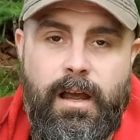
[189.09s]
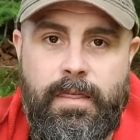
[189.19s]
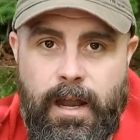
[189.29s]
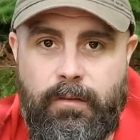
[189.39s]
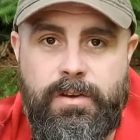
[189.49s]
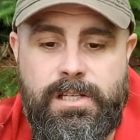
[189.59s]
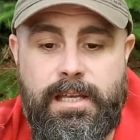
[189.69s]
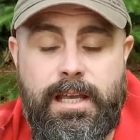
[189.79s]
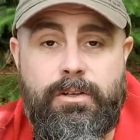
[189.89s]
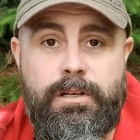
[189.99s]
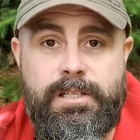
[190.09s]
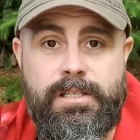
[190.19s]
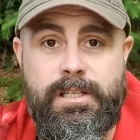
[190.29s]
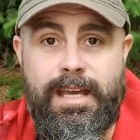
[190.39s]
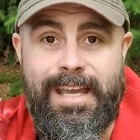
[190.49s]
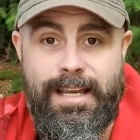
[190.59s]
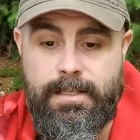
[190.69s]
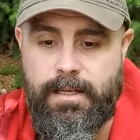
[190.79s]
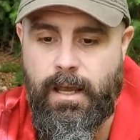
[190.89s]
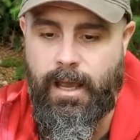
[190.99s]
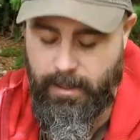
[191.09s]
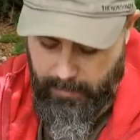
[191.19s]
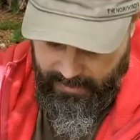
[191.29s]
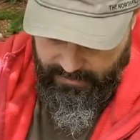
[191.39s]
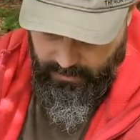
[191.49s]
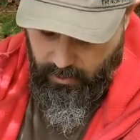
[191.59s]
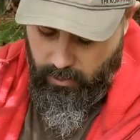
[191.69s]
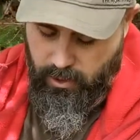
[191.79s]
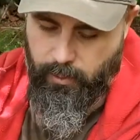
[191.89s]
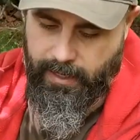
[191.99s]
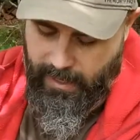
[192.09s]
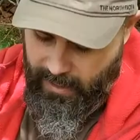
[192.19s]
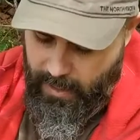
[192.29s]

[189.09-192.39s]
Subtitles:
That obviously increases the heat and makes it cook quicker.